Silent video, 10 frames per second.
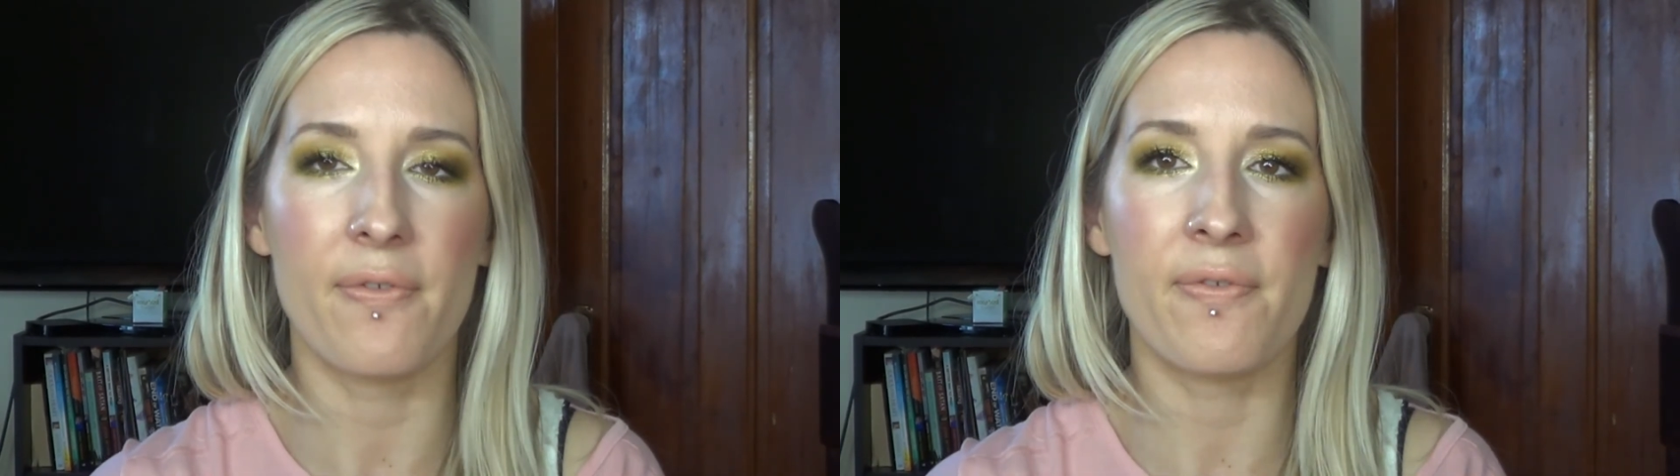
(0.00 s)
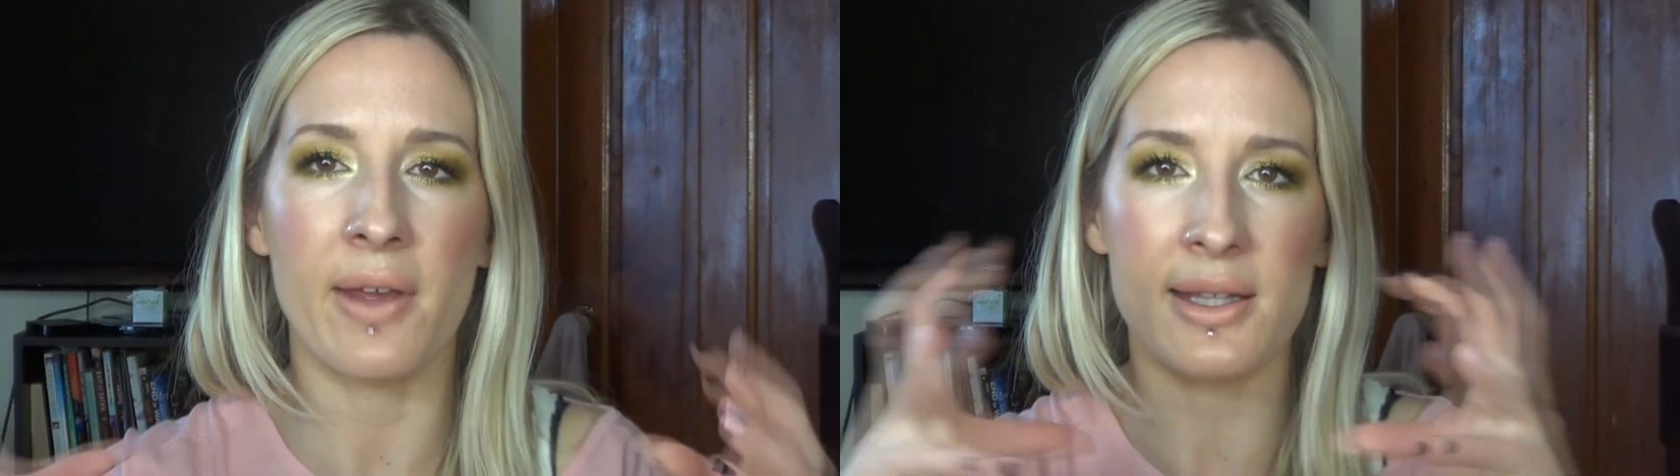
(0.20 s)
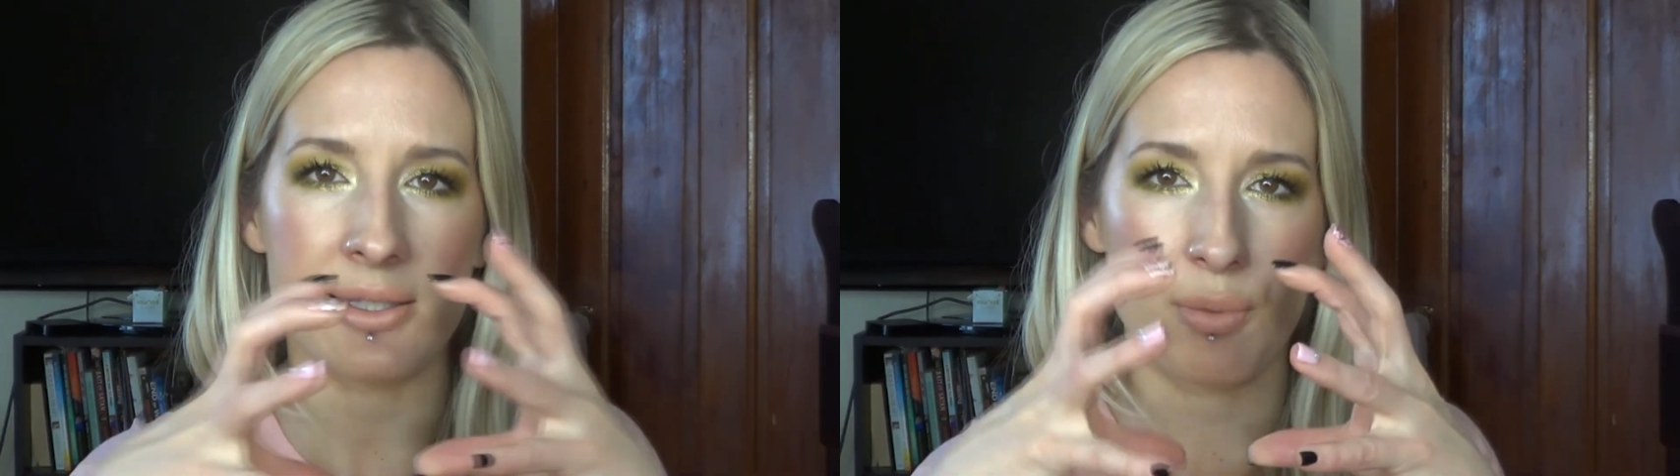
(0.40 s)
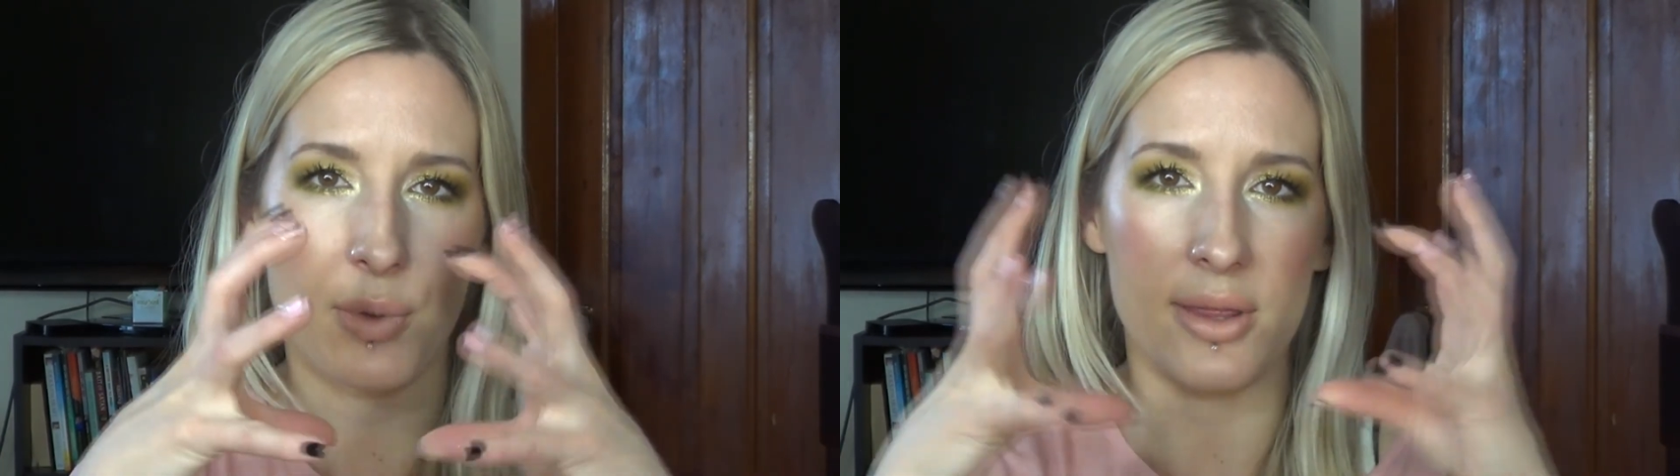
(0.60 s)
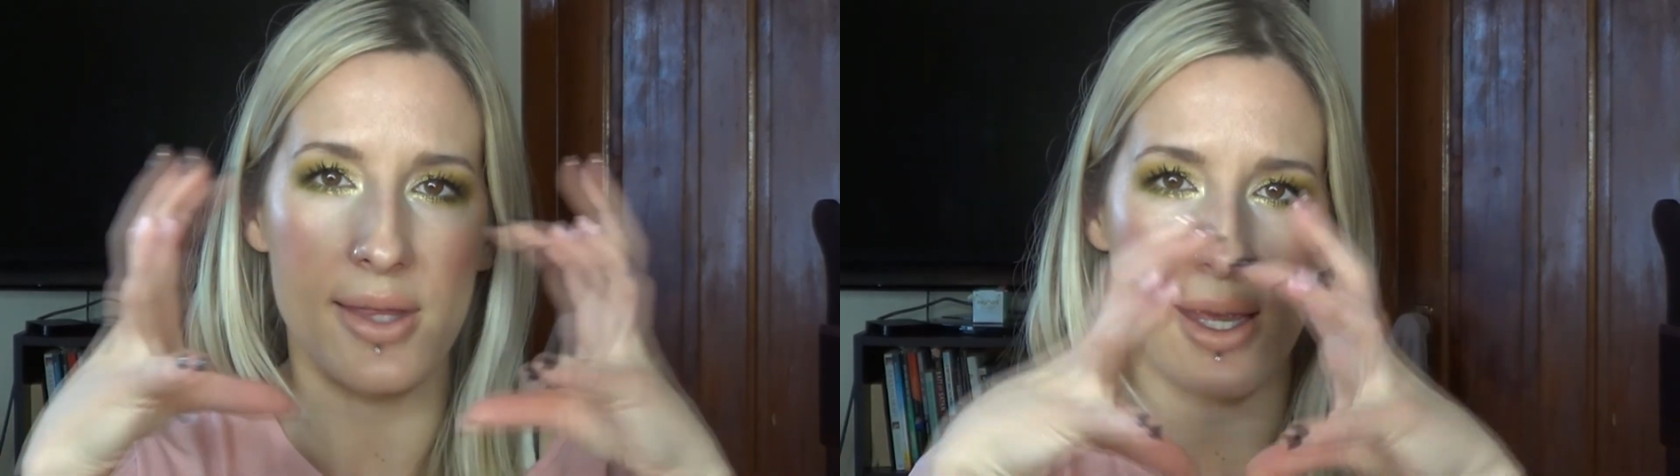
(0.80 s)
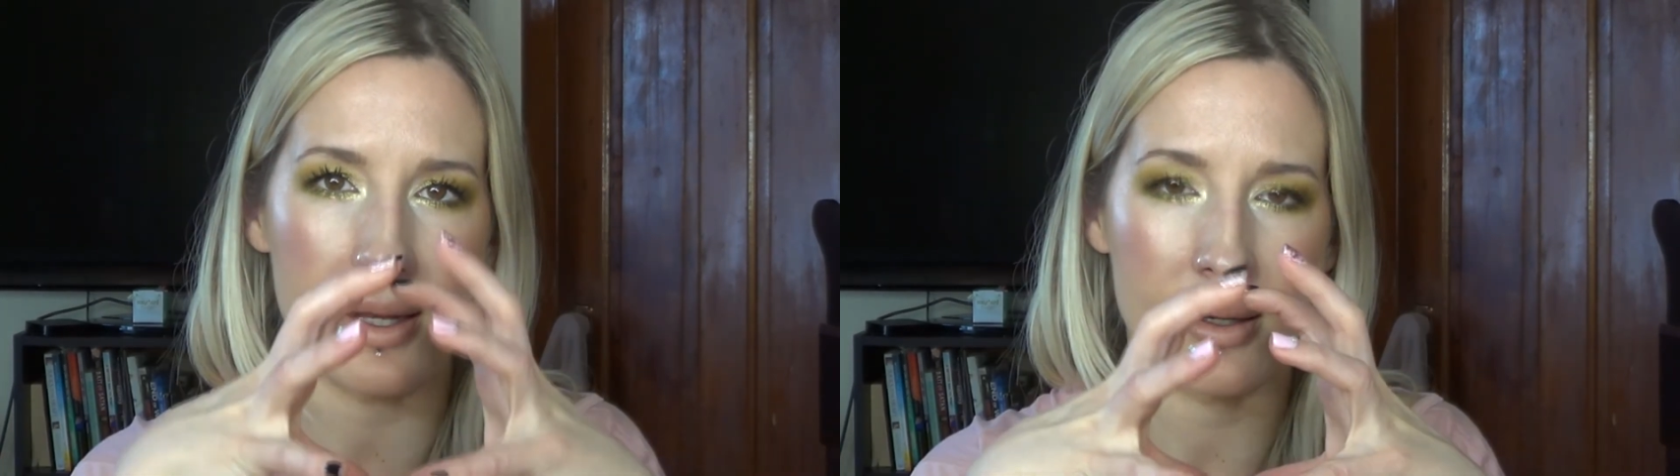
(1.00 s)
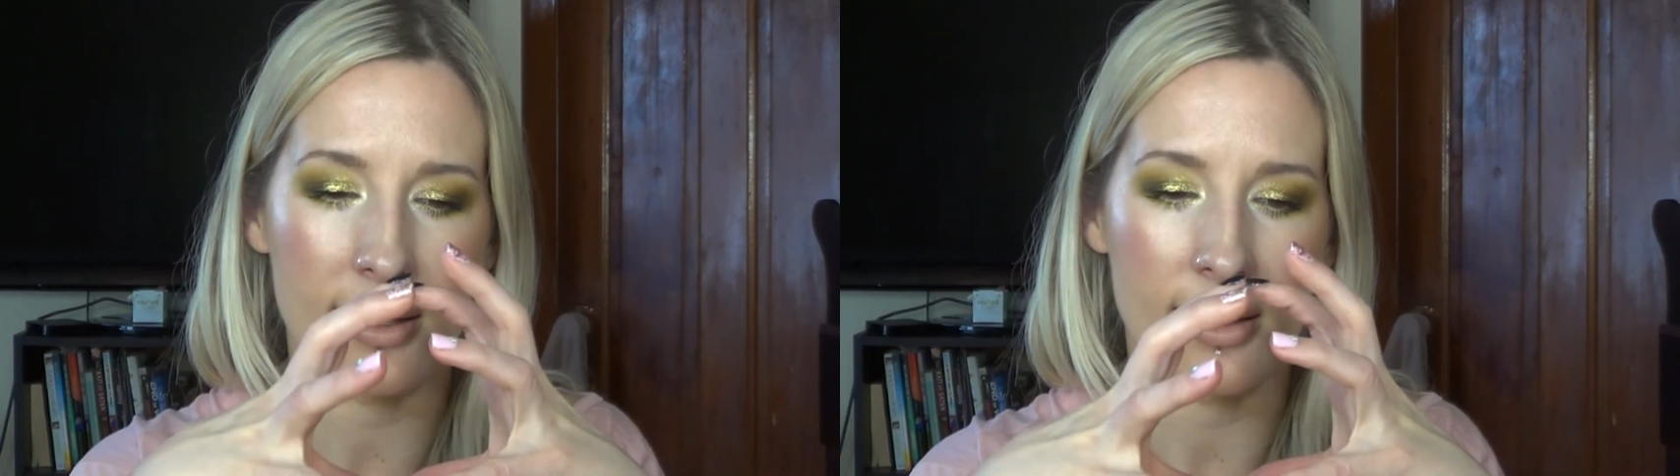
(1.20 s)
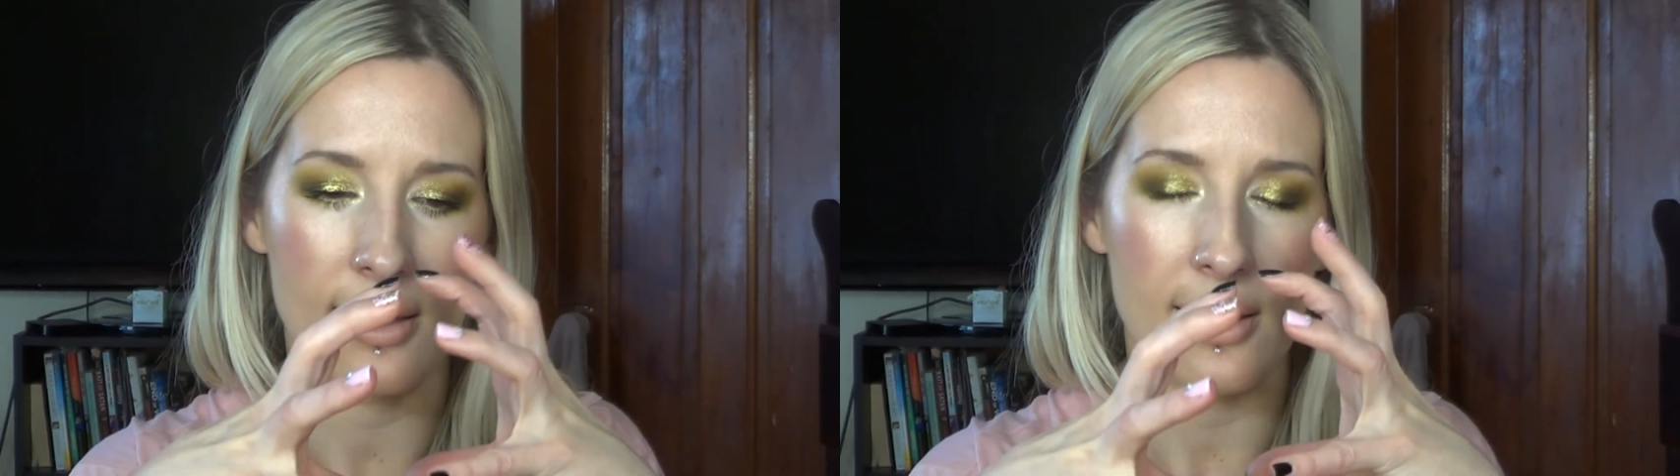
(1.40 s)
fits within